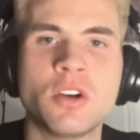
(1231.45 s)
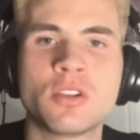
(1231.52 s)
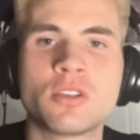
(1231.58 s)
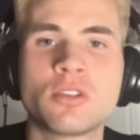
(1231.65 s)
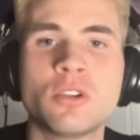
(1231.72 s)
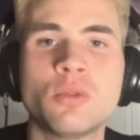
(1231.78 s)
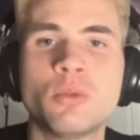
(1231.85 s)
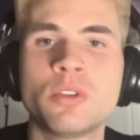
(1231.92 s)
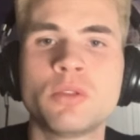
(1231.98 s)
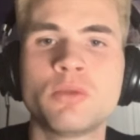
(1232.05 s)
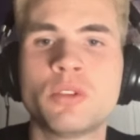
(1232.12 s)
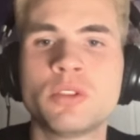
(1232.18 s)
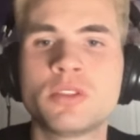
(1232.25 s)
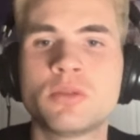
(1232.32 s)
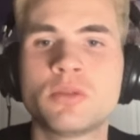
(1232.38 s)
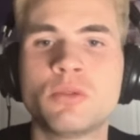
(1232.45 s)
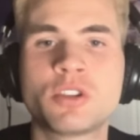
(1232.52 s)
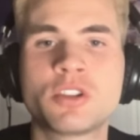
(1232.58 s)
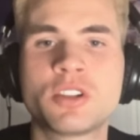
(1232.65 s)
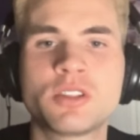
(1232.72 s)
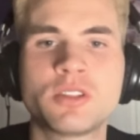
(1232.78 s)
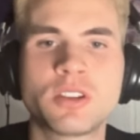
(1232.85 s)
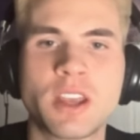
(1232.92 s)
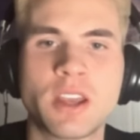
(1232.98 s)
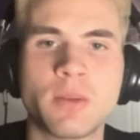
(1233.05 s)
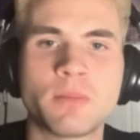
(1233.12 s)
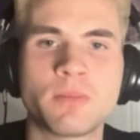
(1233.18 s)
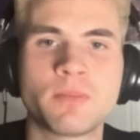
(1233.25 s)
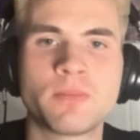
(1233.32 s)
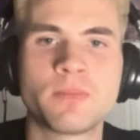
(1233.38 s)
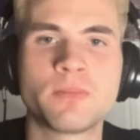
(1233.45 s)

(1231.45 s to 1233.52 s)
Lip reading: or no one watches your game.